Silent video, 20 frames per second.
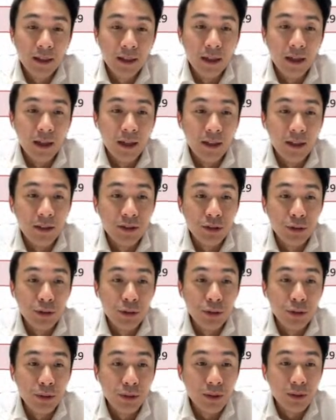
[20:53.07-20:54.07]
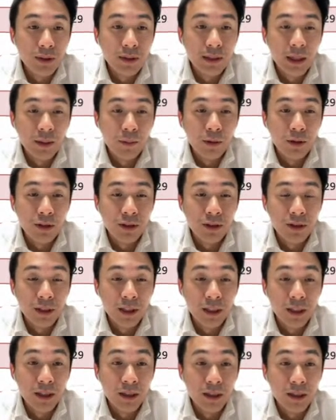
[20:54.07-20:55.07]
Uh, so that was
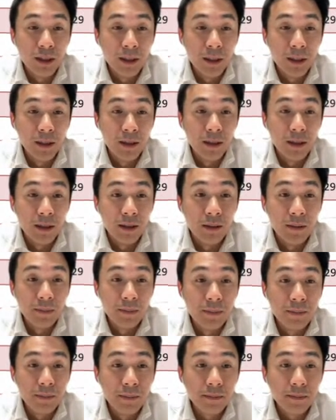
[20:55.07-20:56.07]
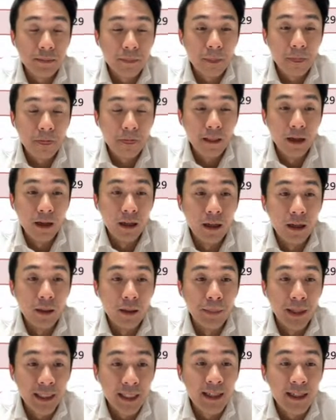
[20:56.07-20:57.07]
uh, uh,
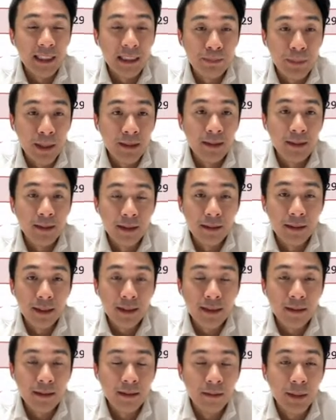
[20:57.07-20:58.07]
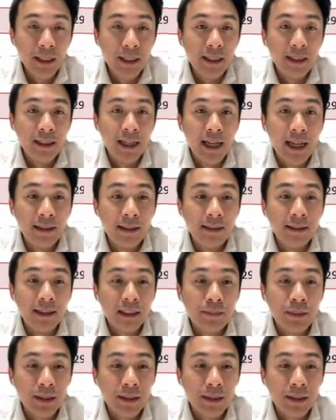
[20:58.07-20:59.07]
better than expected earnings, uh, better than the analyst
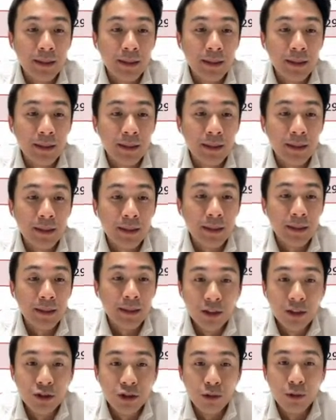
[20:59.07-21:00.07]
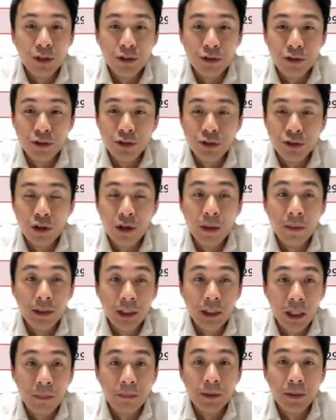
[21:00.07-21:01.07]
expect expectations. So we also
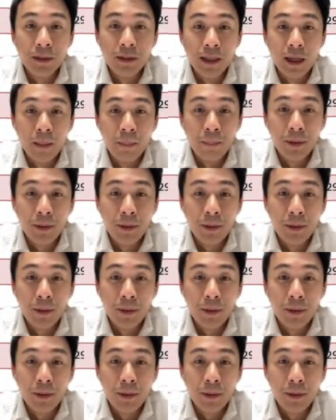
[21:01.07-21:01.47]
saw a jump in their